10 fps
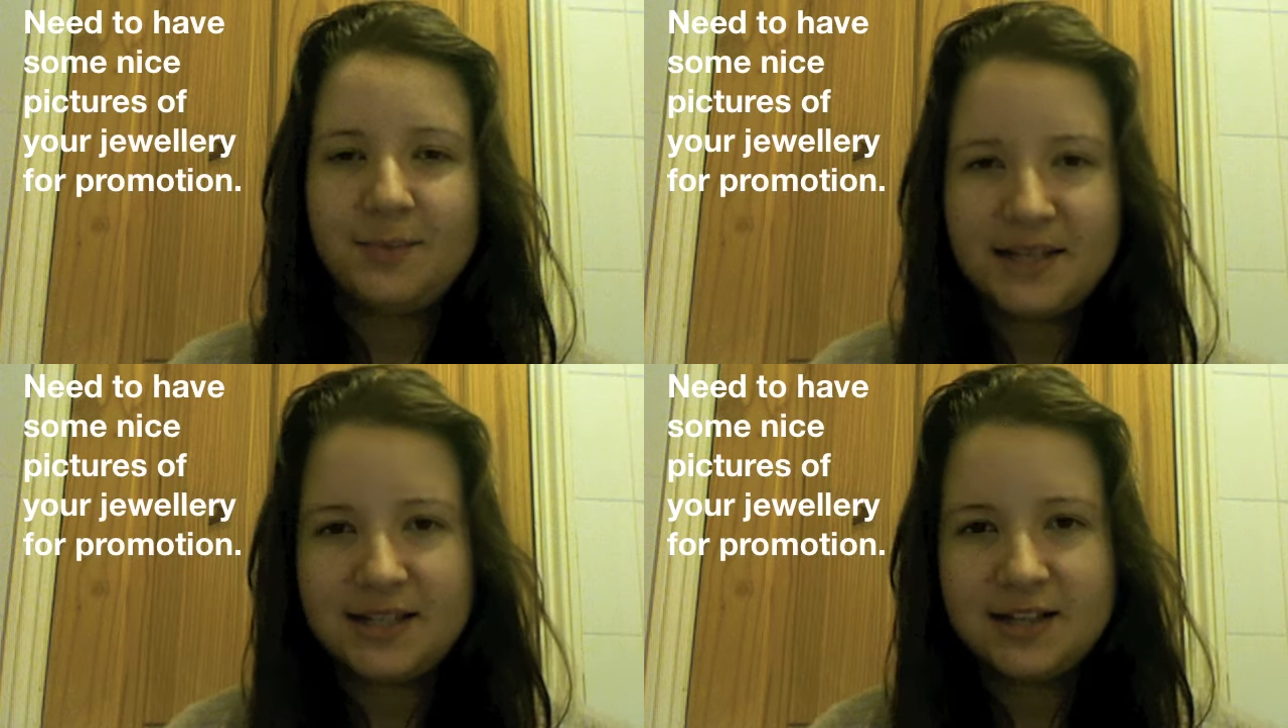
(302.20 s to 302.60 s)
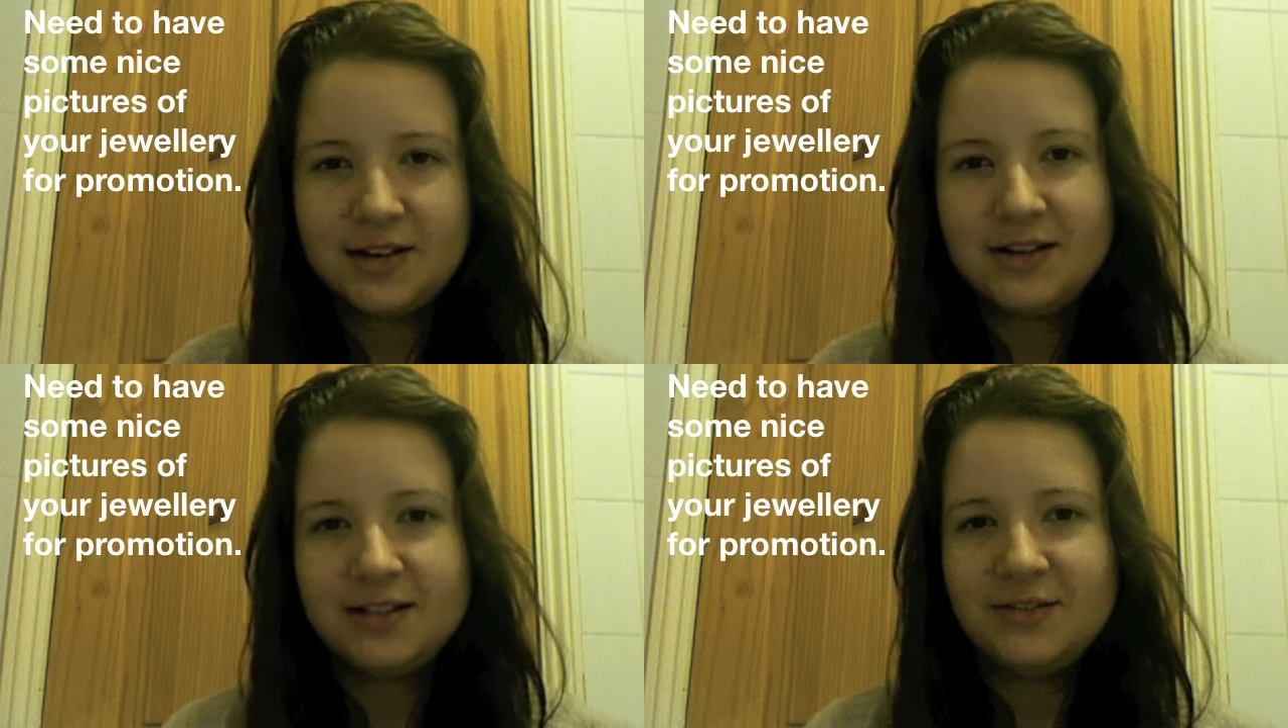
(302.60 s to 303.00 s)
business
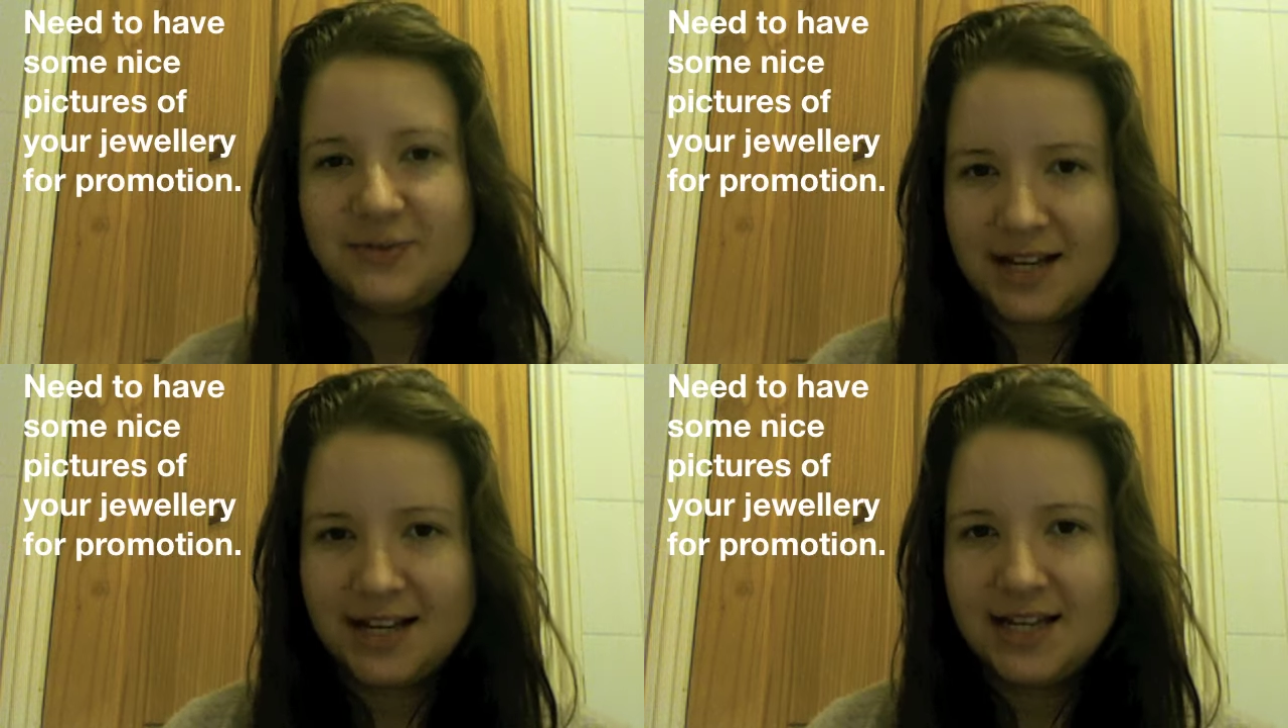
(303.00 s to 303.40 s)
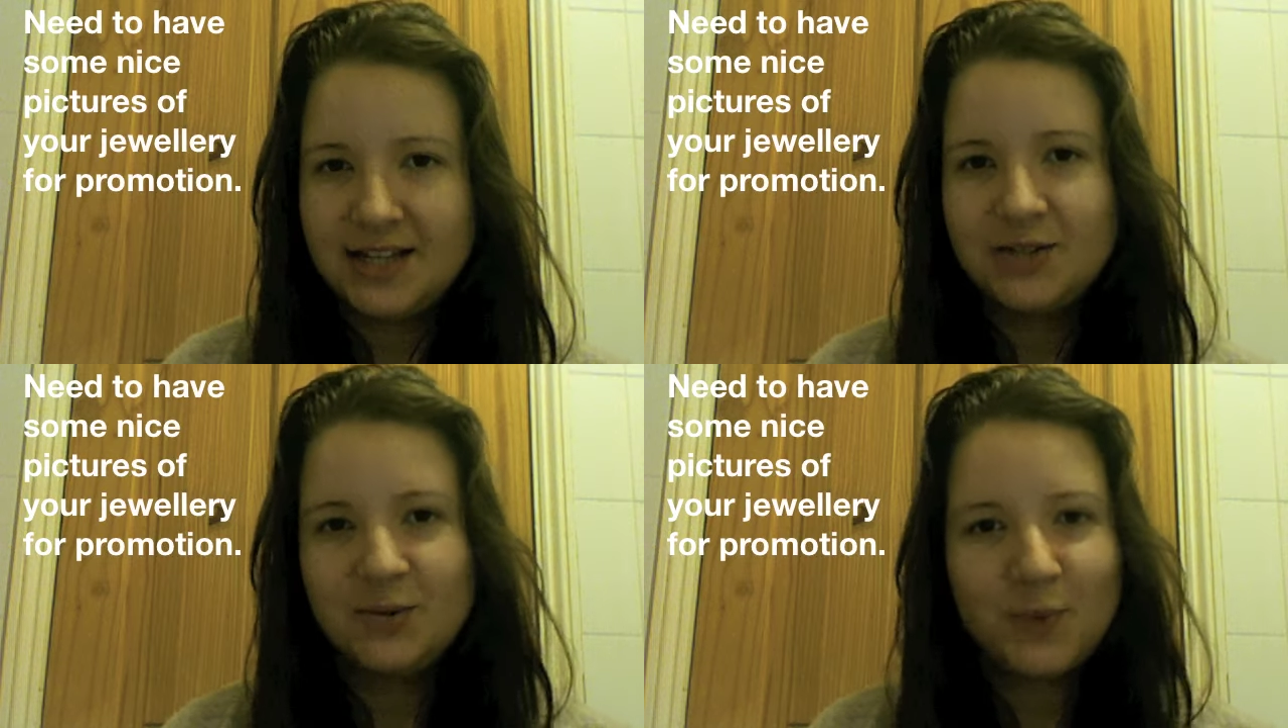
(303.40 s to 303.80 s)
cards,
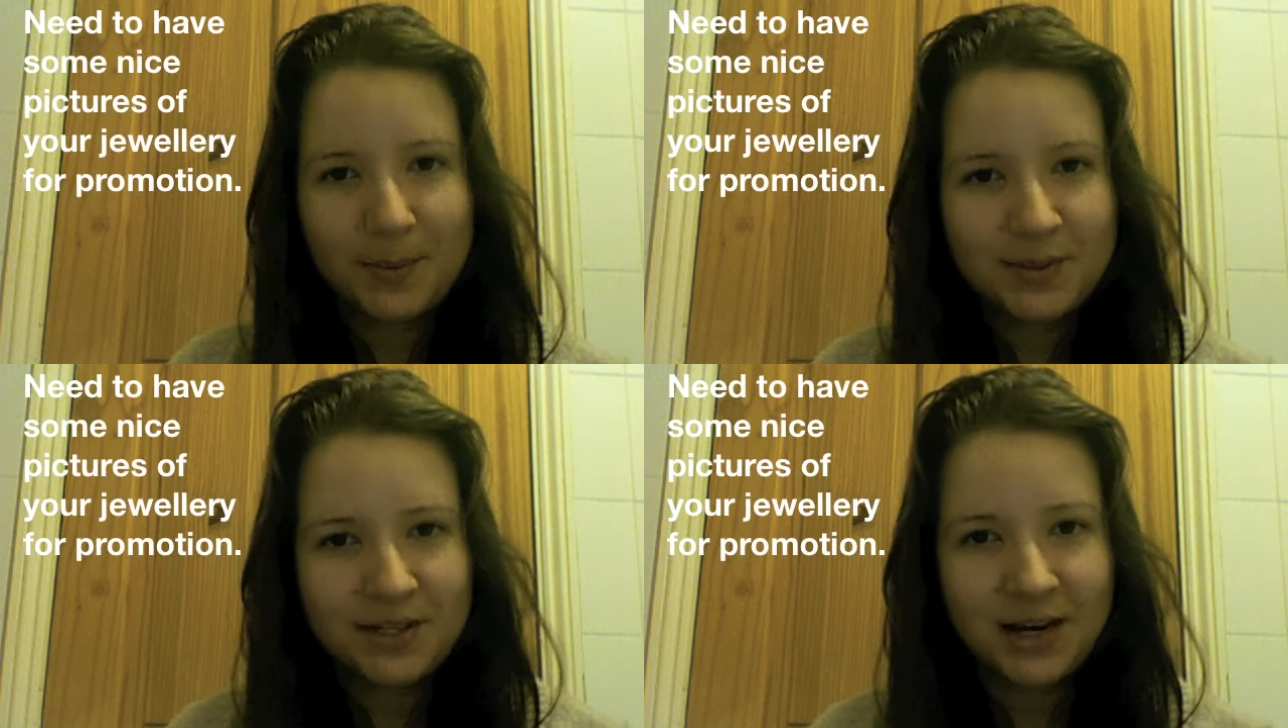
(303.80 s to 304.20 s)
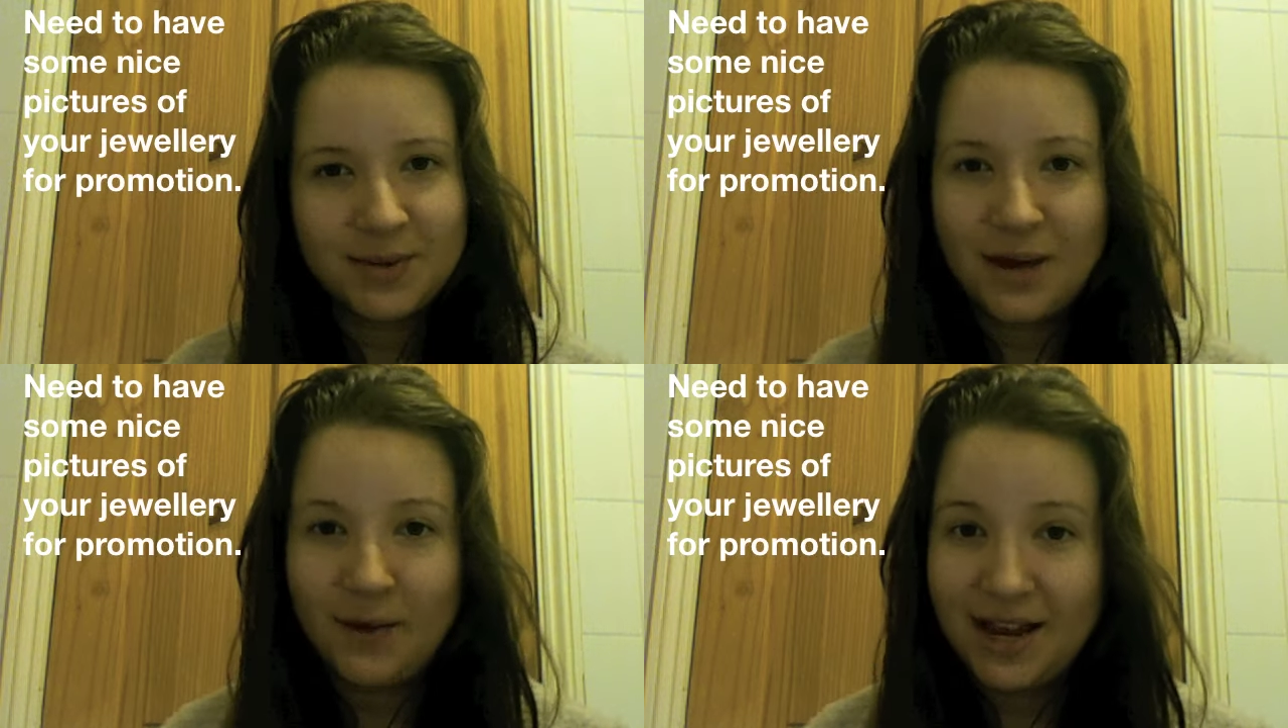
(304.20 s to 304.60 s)
flyers or website
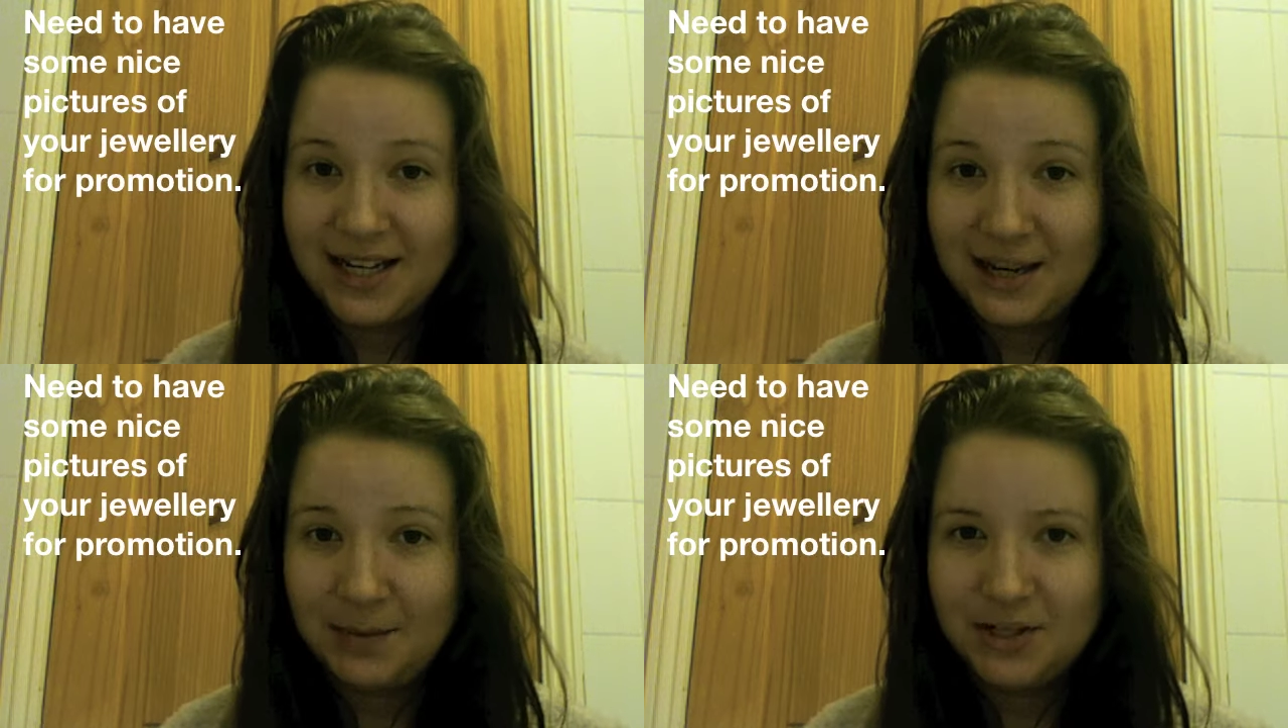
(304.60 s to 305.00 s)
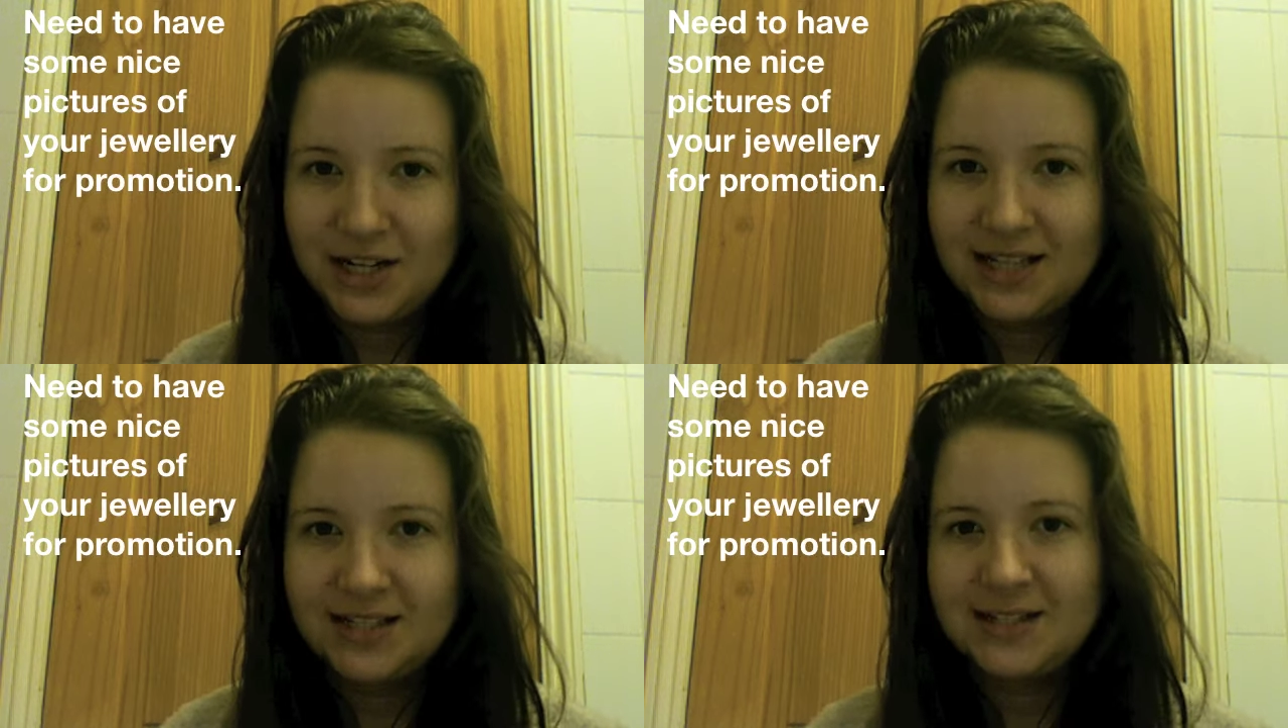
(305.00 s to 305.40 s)
without any images.